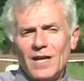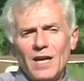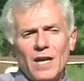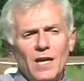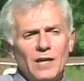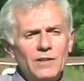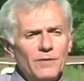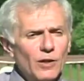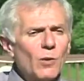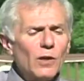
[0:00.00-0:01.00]
it's
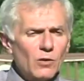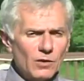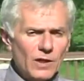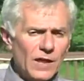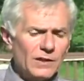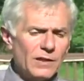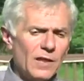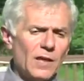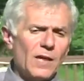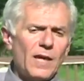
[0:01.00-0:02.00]
very well organized,
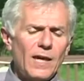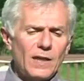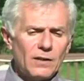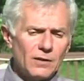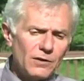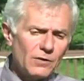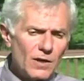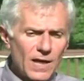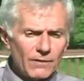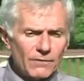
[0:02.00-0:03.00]
and you
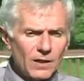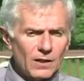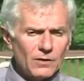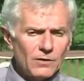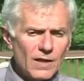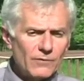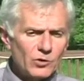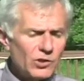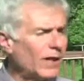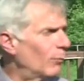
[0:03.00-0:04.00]
have a
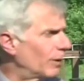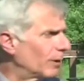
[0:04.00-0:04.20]
chip.